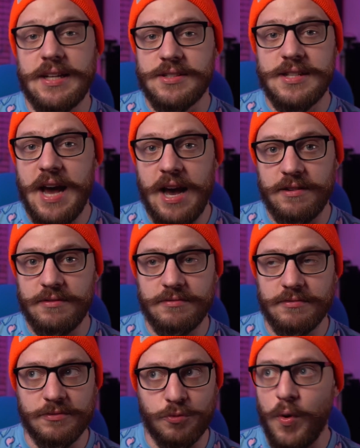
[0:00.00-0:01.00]
it's not
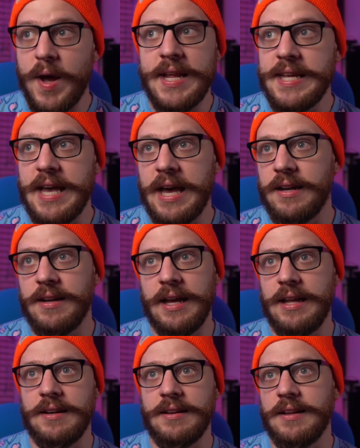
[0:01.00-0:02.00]
ready yet
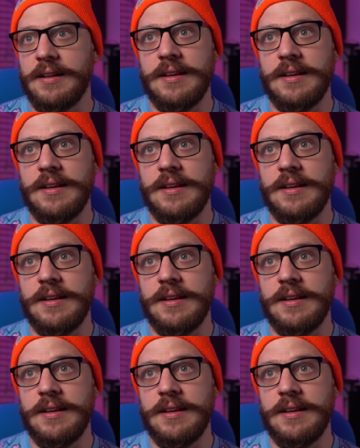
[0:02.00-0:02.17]
and